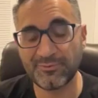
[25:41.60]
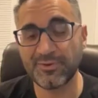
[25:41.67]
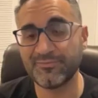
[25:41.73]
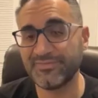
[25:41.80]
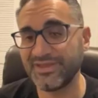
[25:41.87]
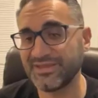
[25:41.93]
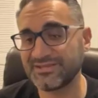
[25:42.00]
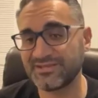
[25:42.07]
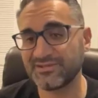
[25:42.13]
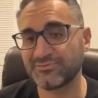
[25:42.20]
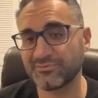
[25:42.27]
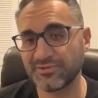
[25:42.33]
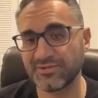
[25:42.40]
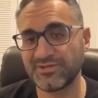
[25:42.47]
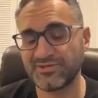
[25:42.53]
Now, what makes
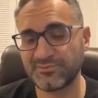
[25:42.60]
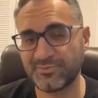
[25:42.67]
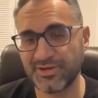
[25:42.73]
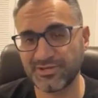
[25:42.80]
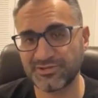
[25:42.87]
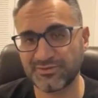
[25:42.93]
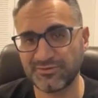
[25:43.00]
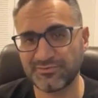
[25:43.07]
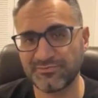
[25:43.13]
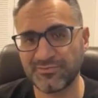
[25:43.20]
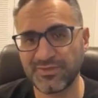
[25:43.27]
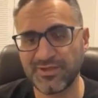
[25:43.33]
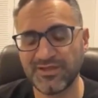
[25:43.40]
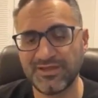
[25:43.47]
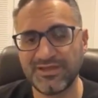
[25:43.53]
this really special
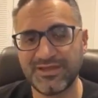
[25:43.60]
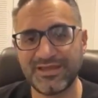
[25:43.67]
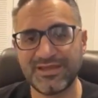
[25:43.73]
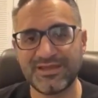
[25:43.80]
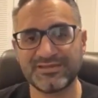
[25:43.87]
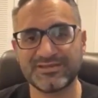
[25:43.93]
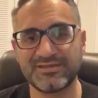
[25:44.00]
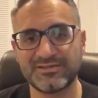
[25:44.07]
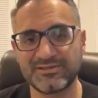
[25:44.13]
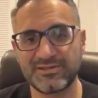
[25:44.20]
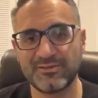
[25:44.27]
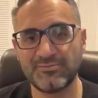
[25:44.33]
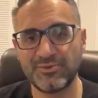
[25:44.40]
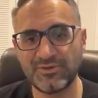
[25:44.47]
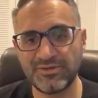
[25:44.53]
is
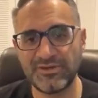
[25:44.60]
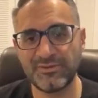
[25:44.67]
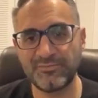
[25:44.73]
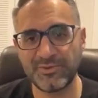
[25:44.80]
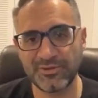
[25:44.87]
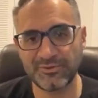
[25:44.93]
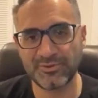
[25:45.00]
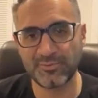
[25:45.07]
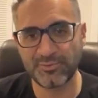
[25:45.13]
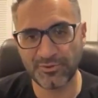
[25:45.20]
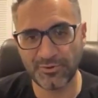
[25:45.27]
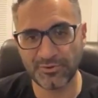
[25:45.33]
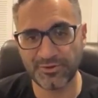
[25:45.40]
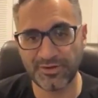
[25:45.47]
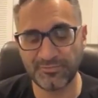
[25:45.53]
this community builder
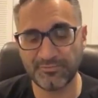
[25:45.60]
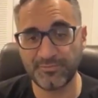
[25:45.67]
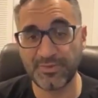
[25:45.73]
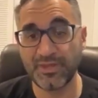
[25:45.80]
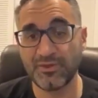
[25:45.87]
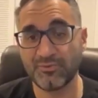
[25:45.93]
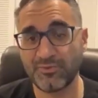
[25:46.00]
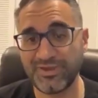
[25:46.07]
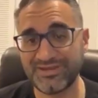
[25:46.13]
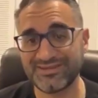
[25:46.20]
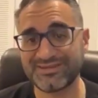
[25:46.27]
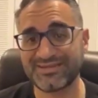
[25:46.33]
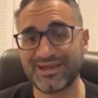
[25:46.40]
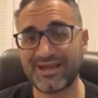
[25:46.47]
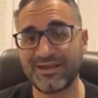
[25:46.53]
program. We
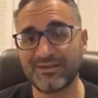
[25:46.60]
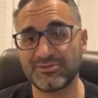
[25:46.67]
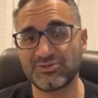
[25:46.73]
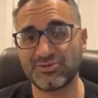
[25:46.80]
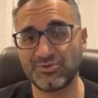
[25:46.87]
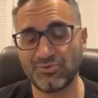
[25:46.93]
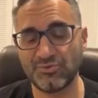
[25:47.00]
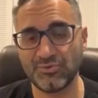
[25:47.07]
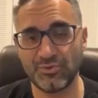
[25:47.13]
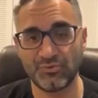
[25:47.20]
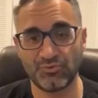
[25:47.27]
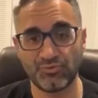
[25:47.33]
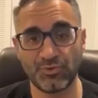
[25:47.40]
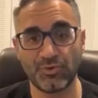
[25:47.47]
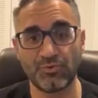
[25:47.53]
decided to
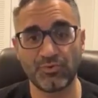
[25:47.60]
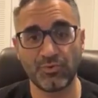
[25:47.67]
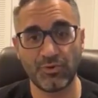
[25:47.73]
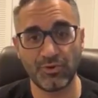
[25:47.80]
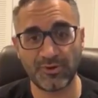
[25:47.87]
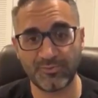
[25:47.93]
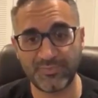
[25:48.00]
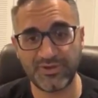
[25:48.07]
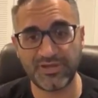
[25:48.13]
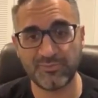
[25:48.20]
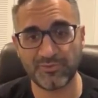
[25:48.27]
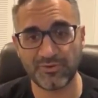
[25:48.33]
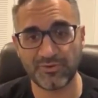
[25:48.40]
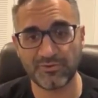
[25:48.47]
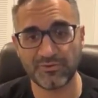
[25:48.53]
reward
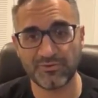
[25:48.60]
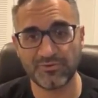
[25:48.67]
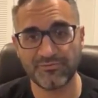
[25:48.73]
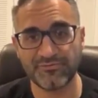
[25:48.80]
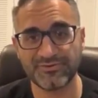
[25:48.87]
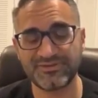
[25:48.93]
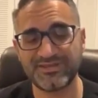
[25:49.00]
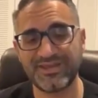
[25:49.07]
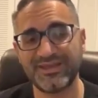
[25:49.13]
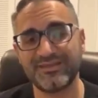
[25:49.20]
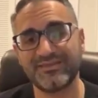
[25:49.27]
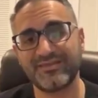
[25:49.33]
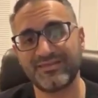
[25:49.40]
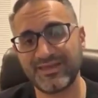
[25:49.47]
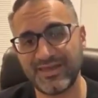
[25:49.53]
people for
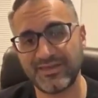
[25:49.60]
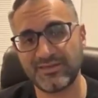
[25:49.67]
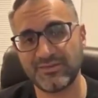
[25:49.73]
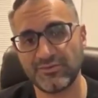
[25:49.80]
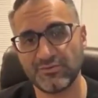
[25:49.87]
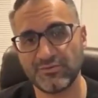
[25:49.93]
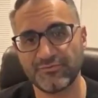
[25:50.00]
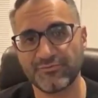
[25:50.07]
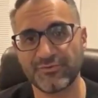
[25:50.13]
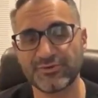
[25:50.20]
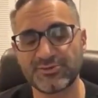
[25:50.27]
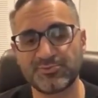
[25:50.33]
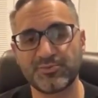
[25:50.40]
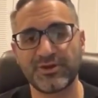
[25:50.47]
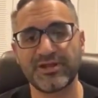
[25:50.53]
saying thank you,
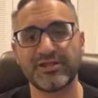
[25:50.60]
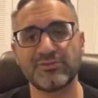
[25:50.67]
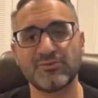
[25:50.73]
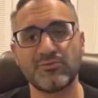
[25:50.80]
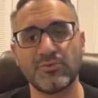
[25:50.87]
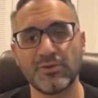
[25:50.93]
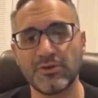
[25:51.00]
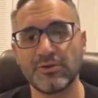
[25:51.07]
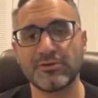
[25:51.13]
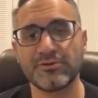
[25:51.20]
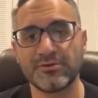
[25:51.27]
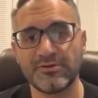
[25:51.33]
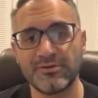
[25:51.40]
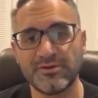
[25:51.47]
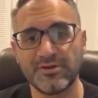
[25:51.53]
for spreading the
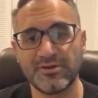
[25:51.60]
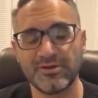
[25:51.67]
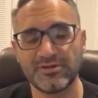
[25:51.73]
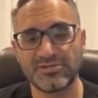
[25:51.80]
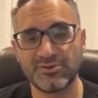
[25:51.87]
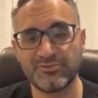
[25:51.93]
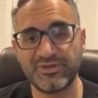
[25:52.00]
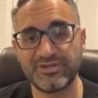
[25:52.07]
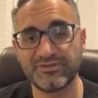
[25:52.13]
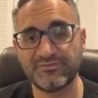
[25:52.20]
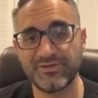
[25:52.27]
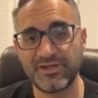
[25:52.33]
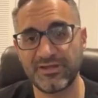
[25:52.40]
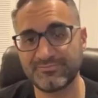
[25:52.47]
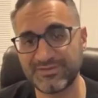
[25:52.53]
word. So we
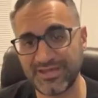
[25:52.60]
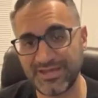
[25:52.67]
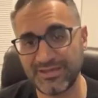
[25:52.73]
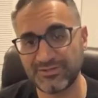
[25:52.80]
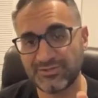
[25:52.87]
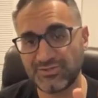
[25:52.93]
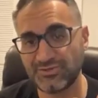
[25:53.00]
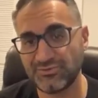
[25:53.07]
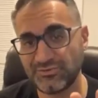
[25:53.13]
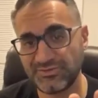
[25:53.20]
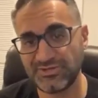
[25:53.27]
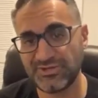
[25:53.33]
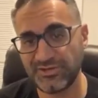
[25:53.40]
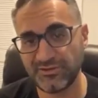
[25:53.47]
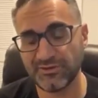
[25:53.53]
developed a
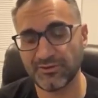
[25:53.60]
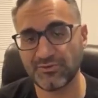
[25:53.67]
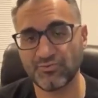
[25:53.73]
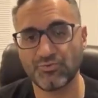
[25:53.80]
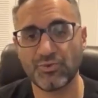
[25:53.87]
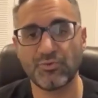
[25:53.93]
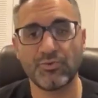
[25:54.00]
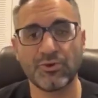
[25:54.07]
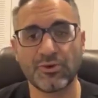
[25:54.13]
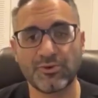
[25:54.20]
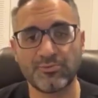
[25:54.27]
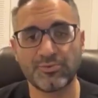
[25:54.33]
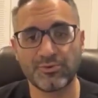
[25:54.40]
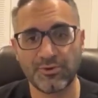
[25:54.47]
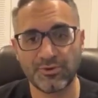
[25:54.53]
2-tier
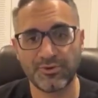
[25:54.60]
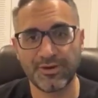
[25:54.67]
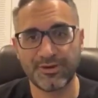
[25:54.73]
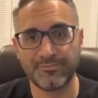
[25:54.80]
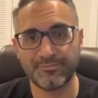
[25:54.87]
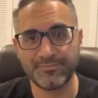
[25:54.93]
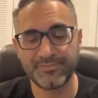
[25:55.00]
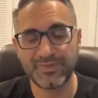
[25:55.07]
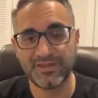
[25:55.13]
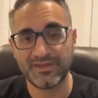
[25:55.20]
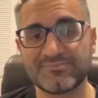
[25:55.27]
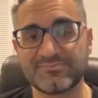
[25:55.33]
reward program.